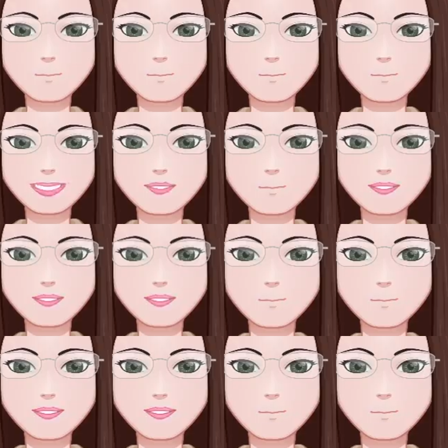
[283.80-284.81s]
The dog's
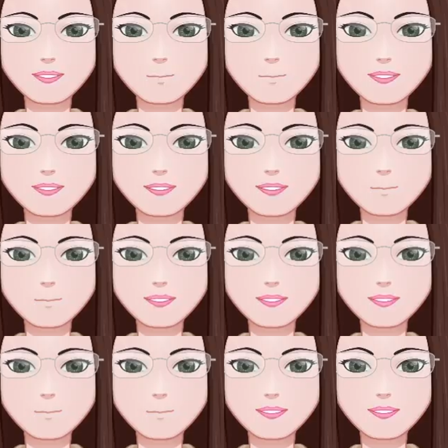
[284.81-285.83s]
looking for a chip
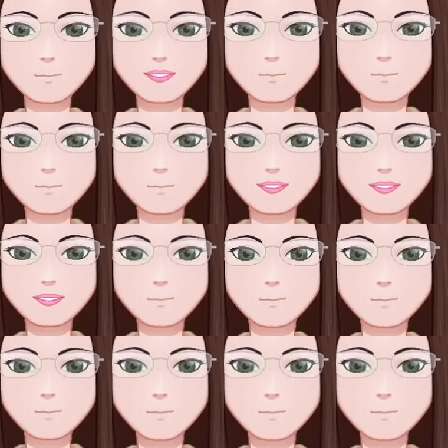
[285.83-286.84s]
she thinks she's
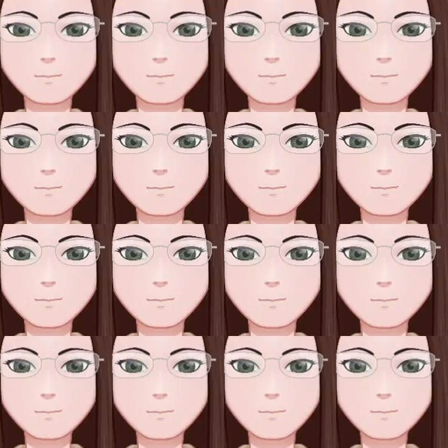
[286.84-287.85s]
missed.
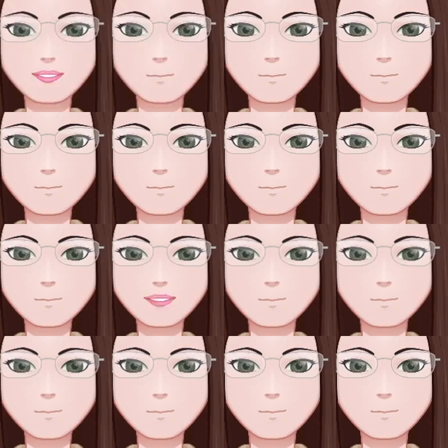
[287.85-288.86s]
I had fish and
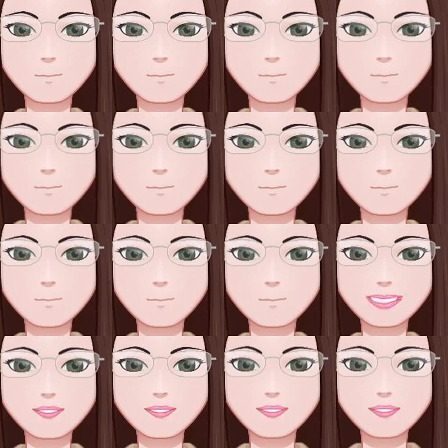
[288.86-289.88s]
chips for
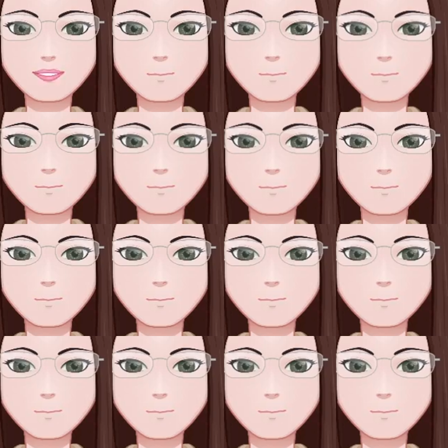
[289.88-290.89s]
tea.
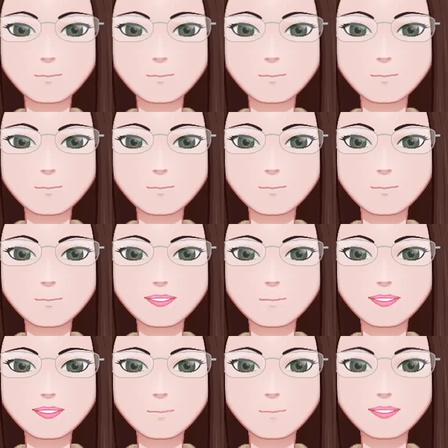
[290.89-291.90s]
So if you
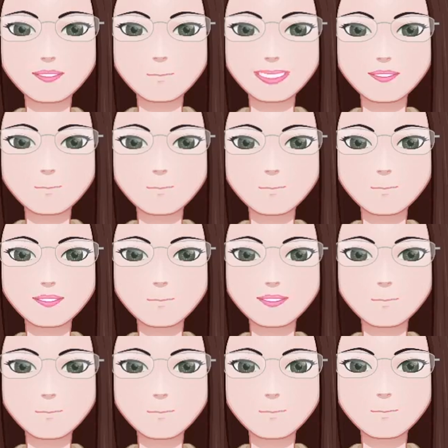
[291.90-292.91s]
hear rustlings,
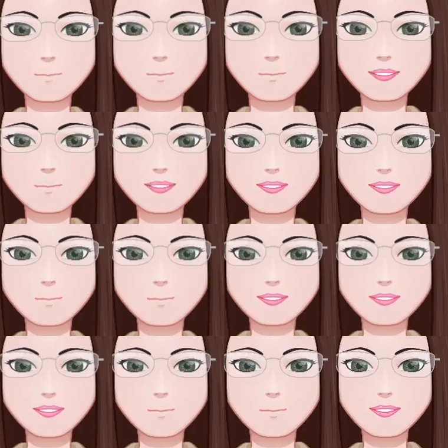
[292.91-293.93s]
she's probably
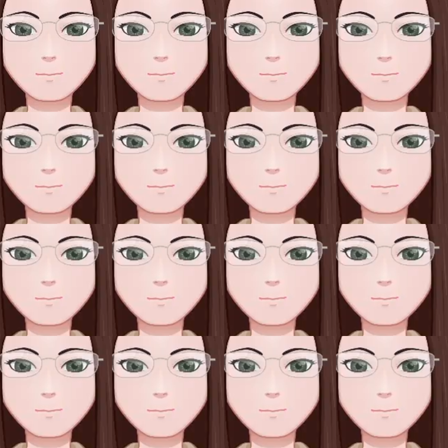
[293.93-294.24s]
hunting for